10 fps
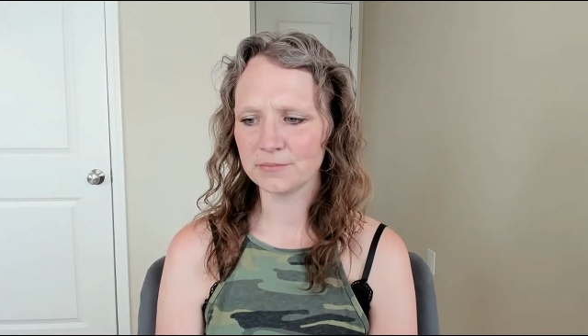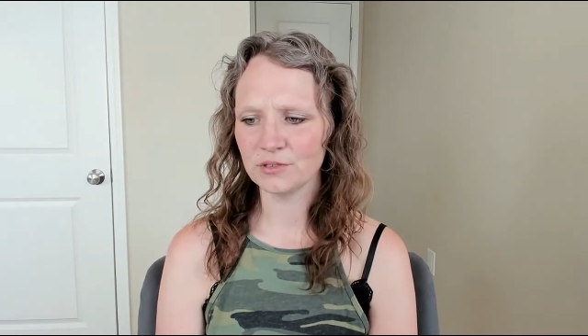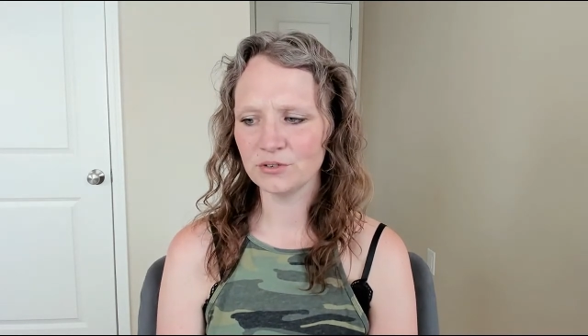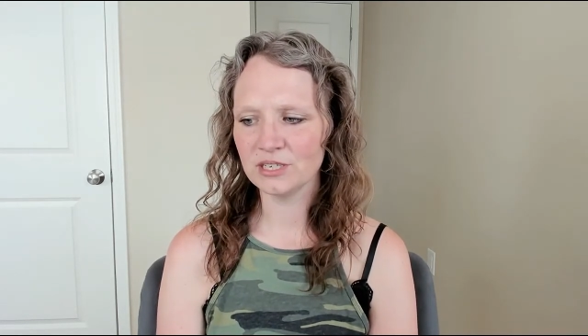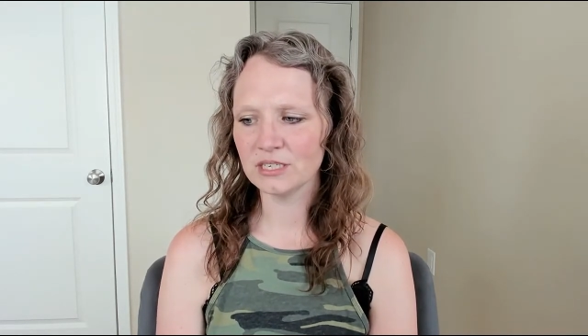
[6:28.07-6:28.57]

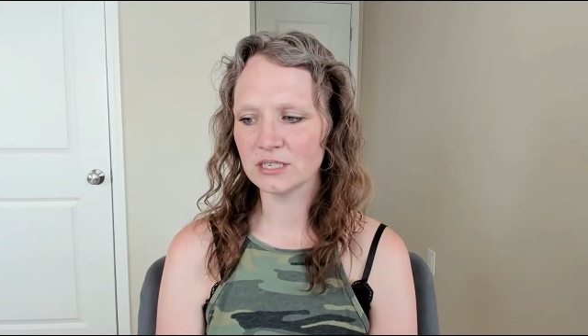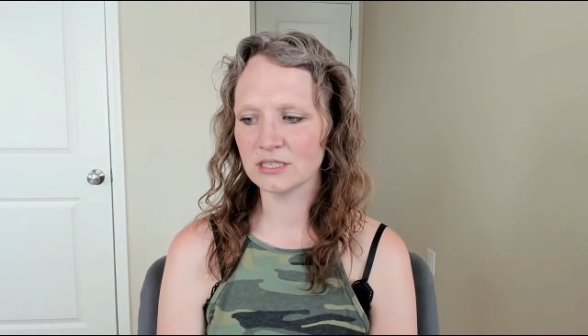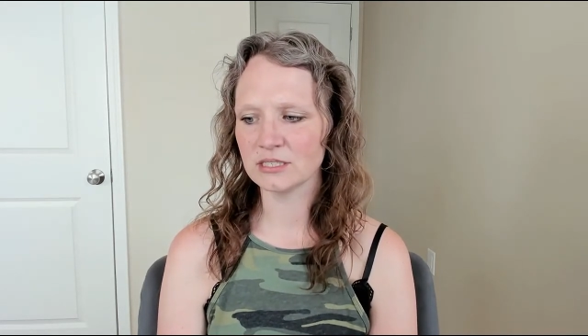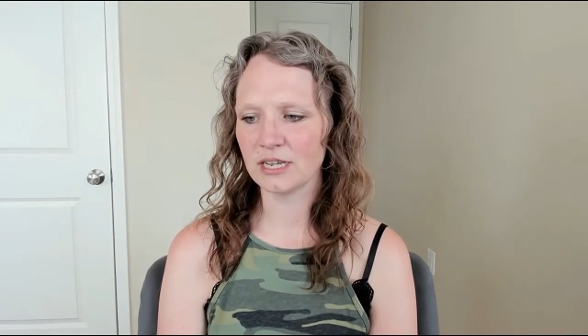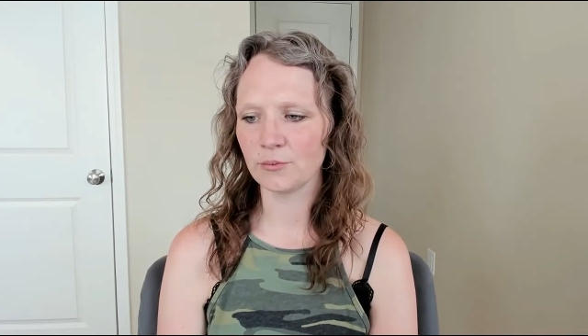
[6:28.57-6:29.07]
you need to
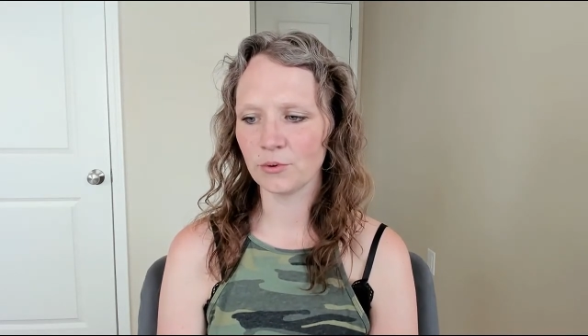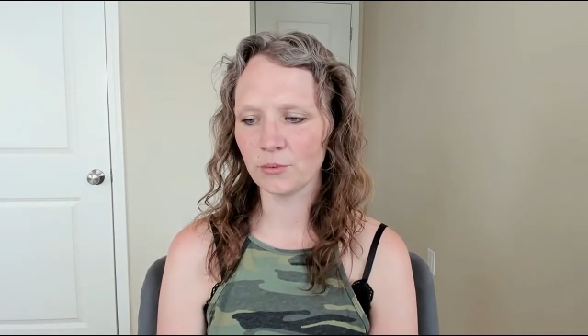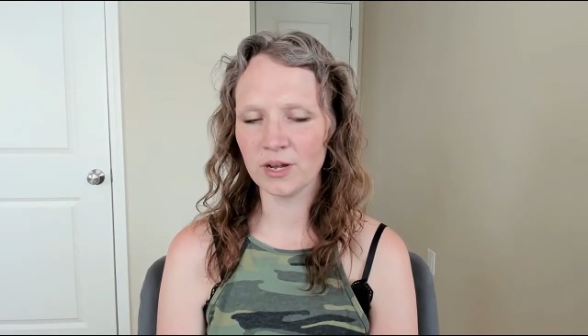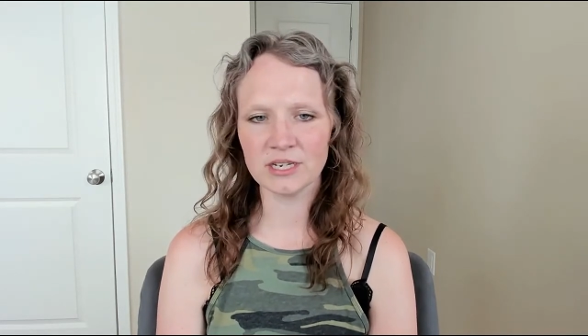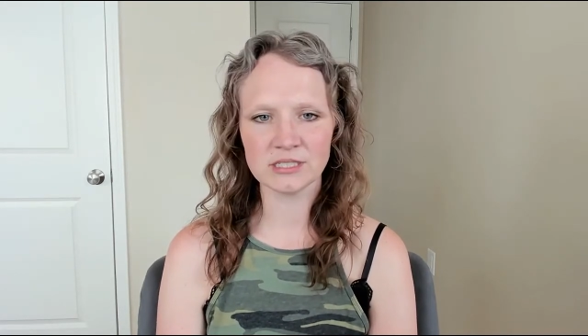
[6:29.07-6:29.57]
say, well,
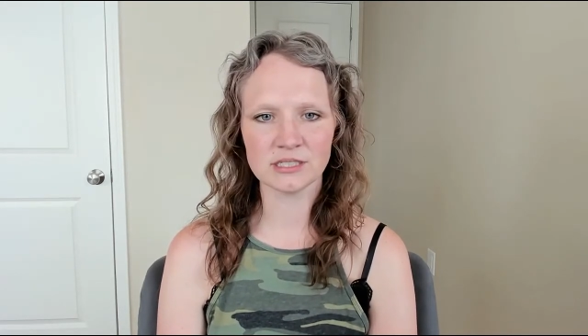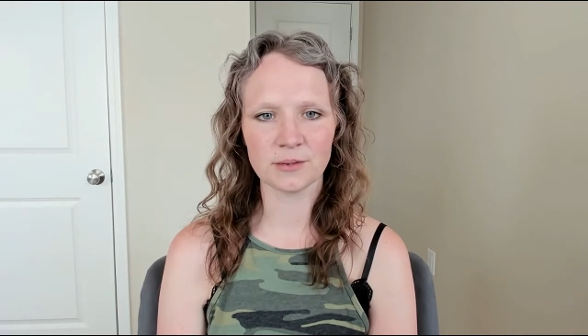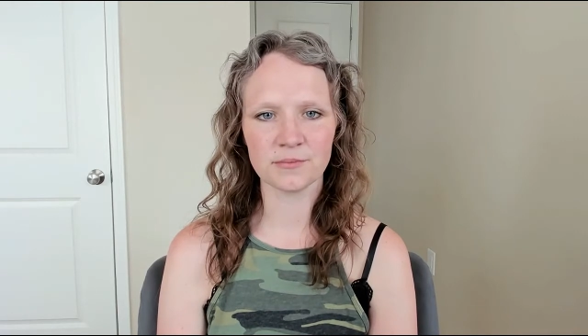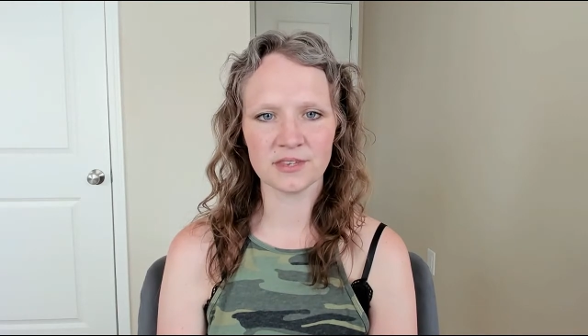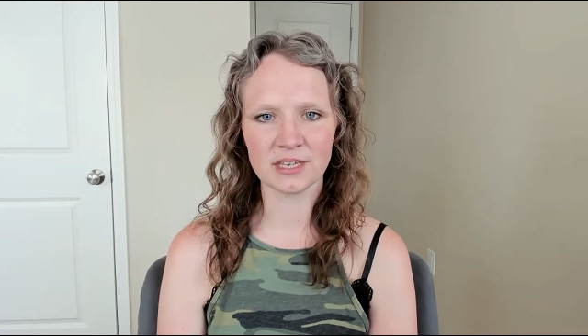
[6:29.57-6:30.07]
what is
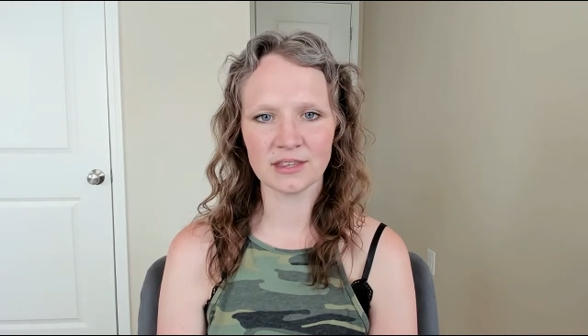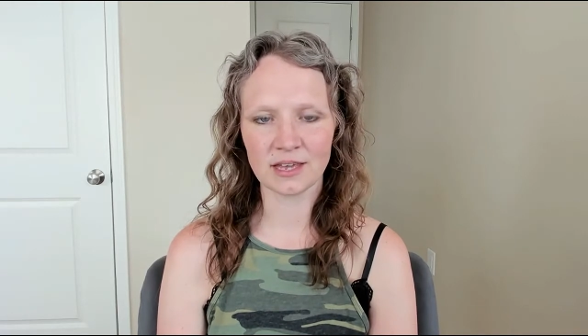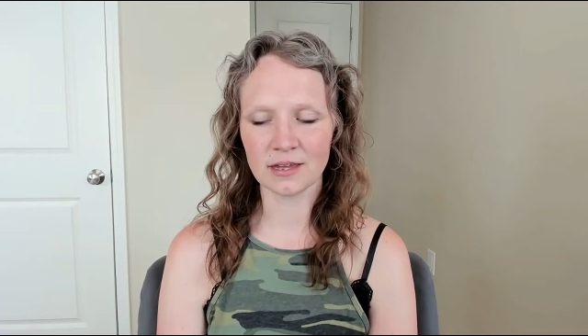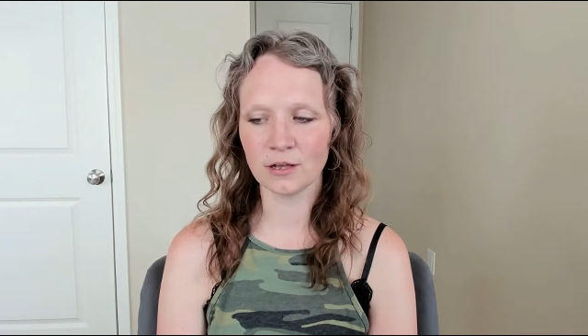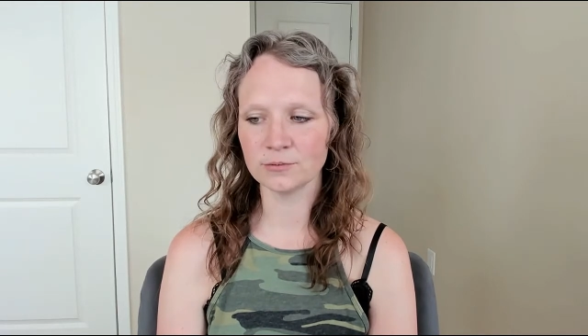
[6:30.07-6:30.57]
something
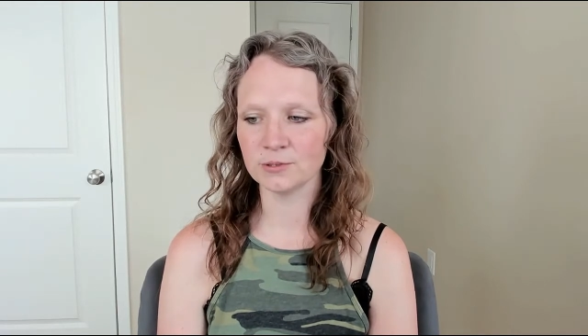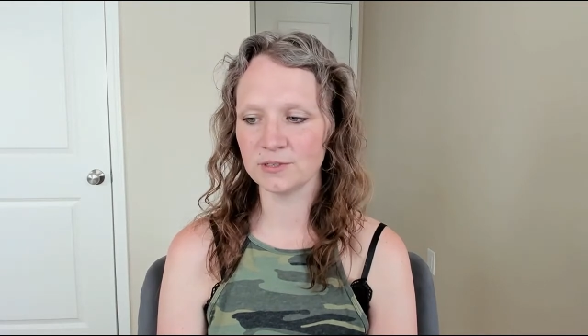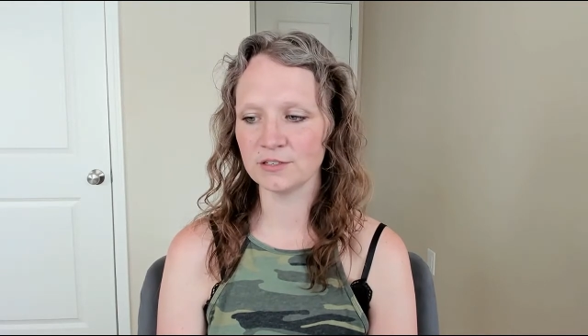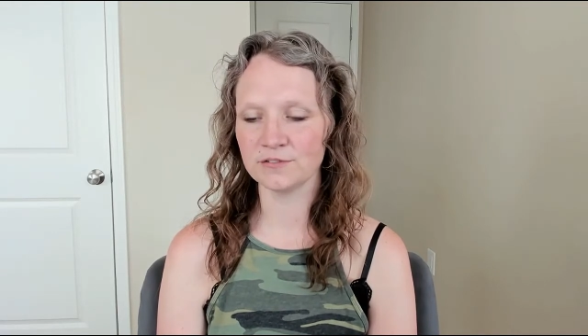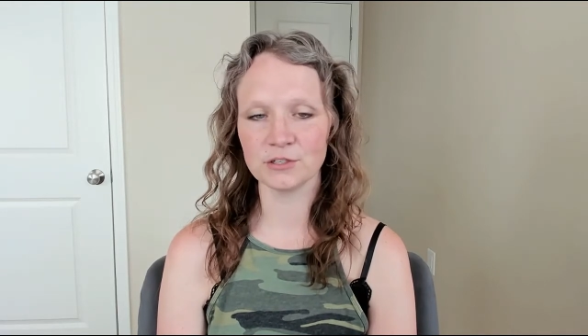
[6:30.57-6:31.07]
that helps
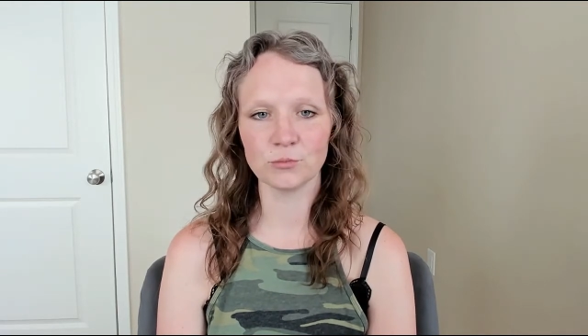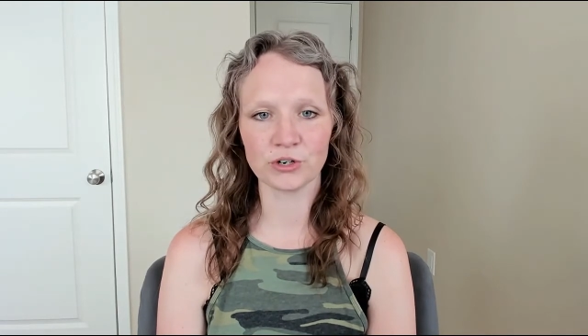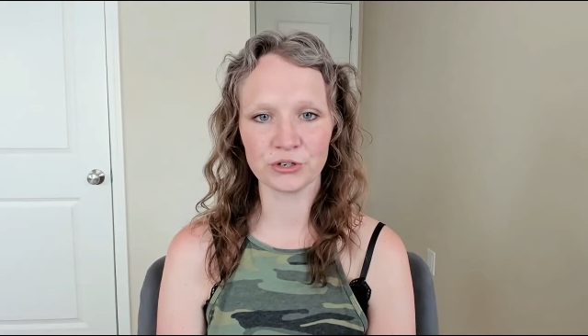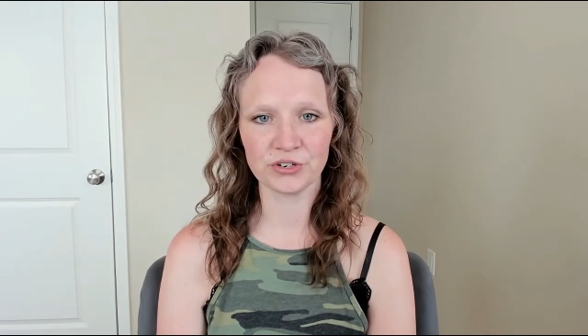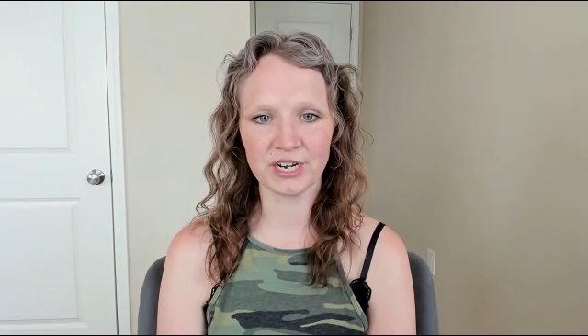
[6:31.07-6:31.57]
me to feel
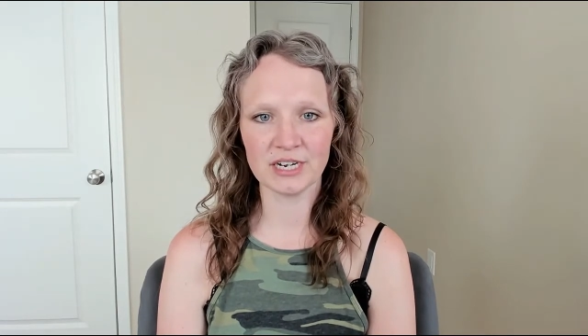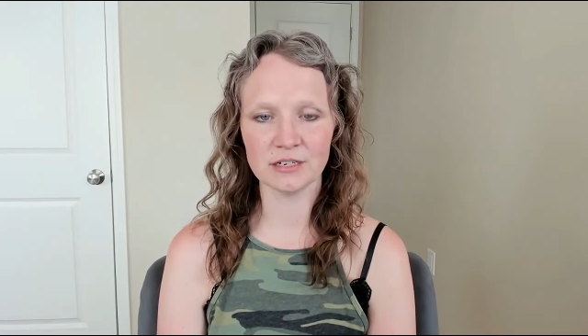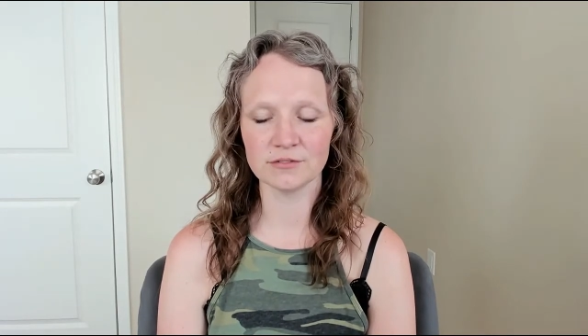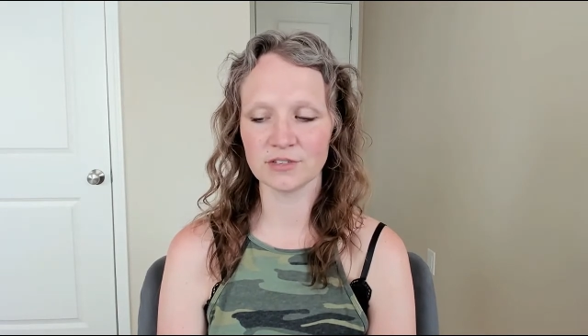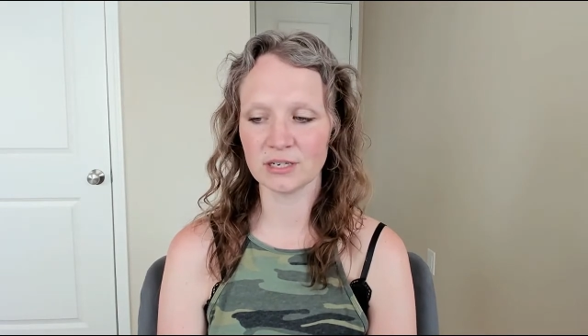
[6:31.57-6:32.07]
more creative?